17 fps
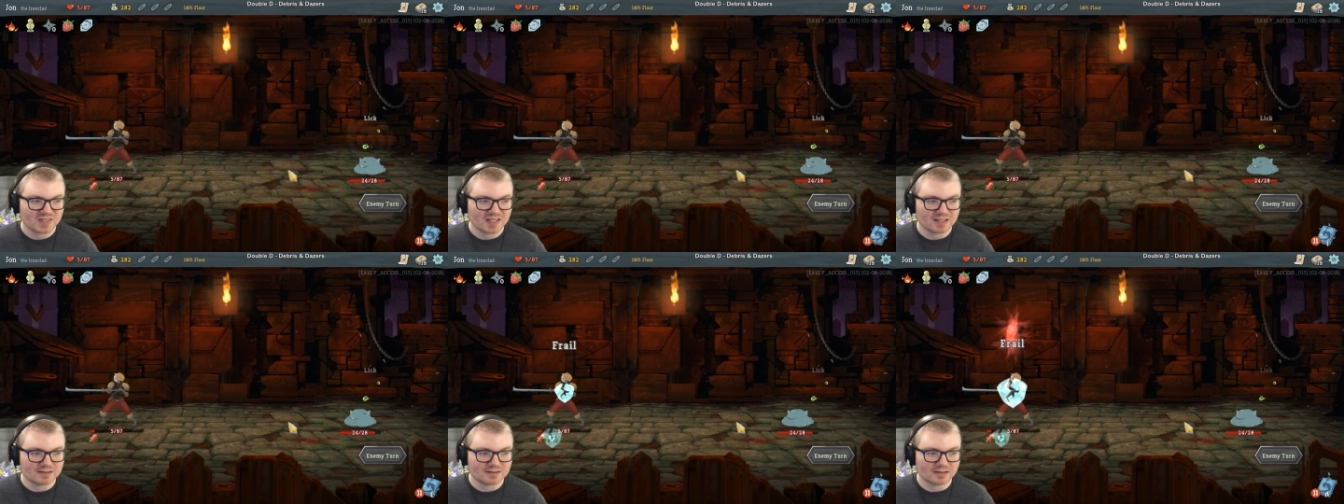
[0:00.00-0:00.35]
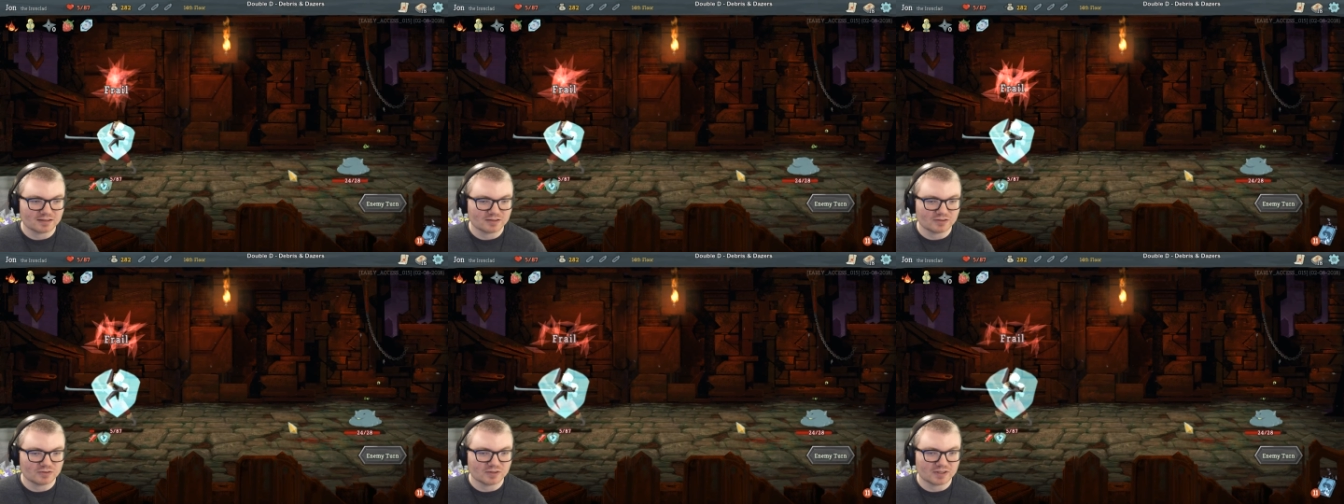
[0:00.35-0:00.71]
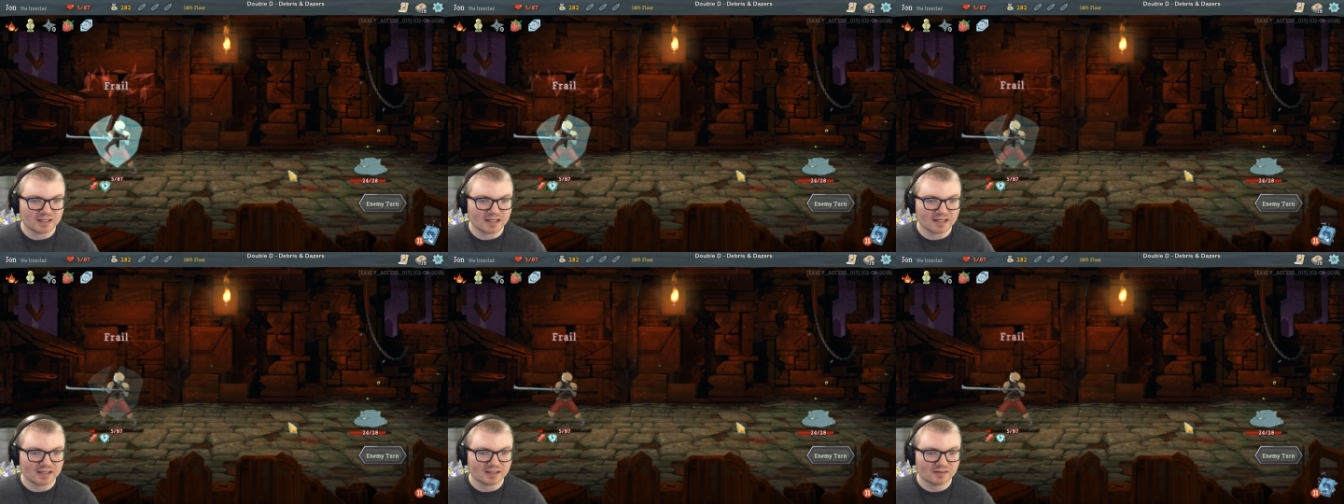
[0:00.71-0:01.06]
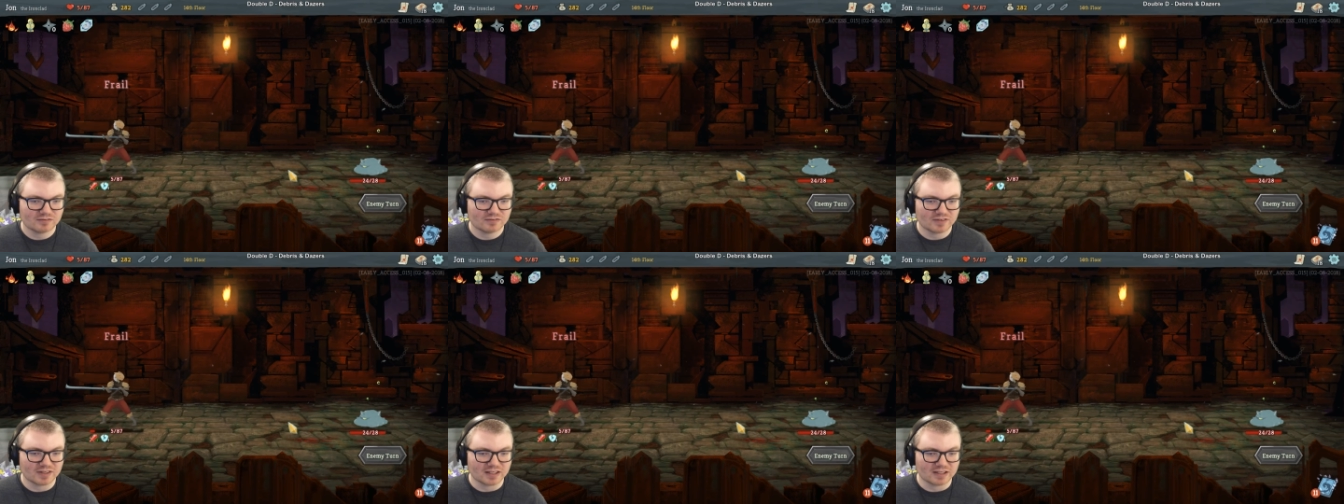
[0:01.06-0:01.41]
He's going to do a
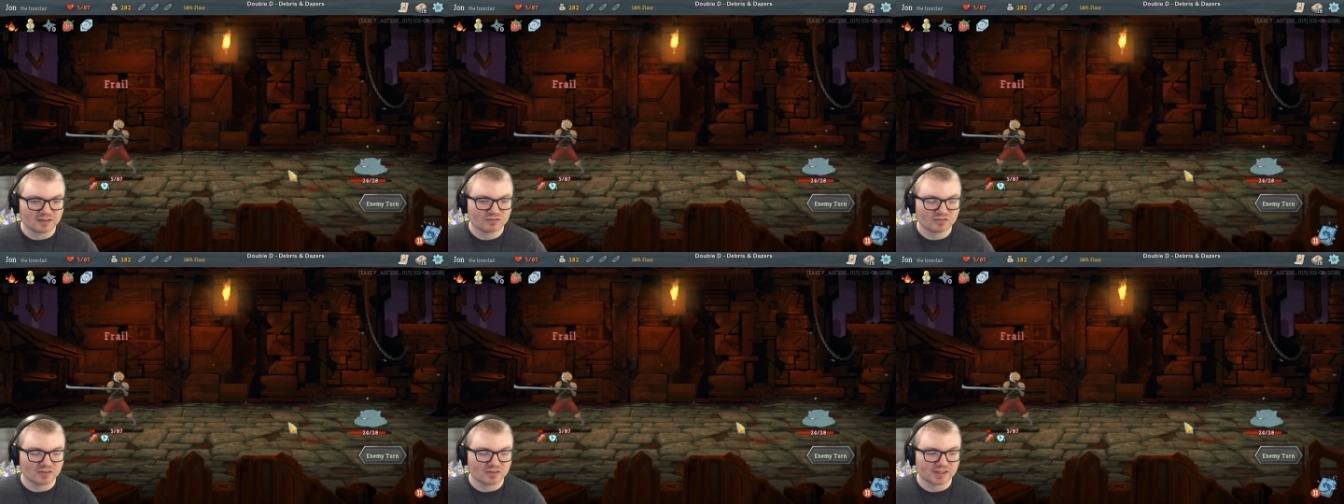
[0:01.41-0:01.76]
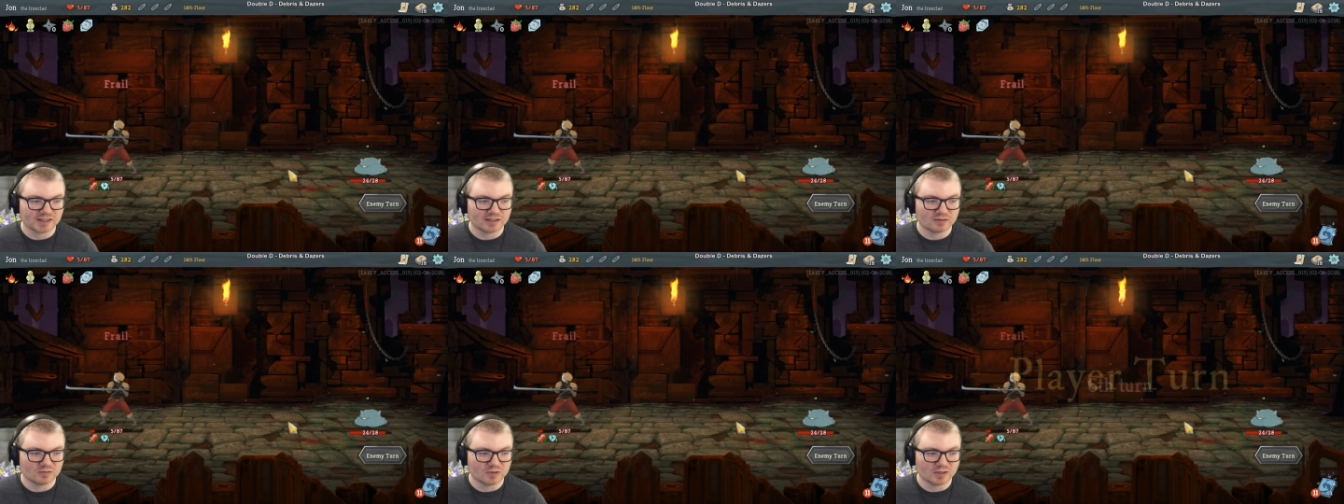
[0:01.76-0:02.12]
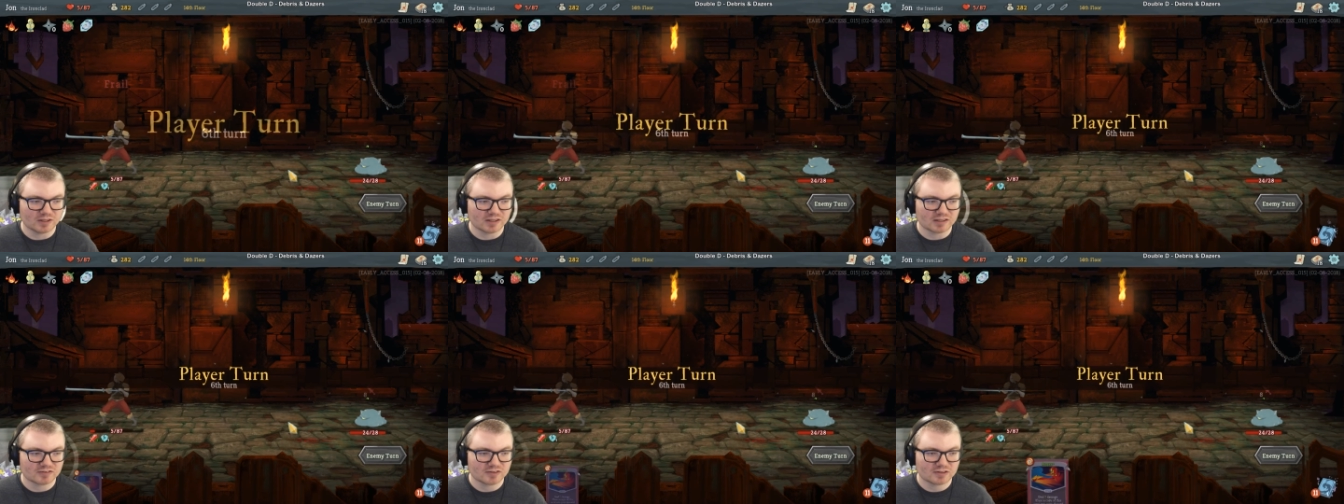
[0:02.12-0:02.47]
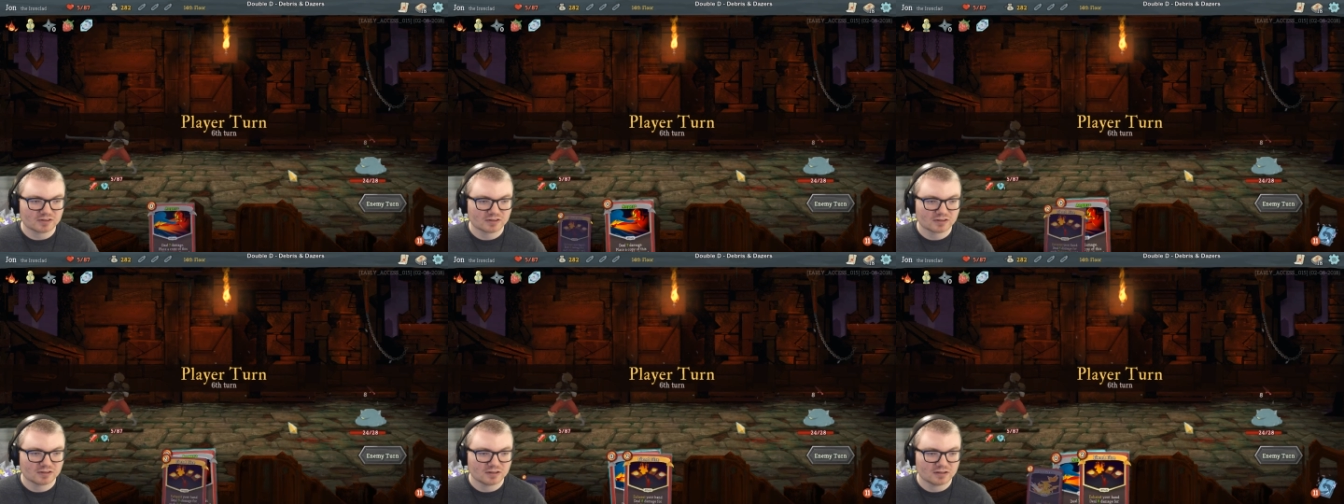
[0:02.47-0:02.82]
negative thing, frail,
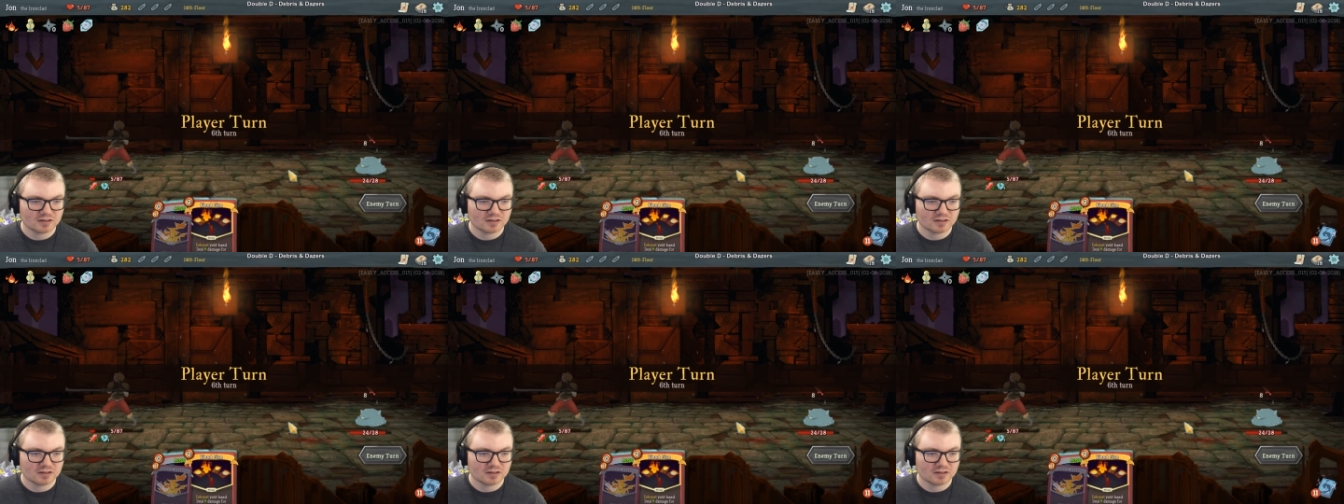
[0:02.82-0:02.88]
whatever.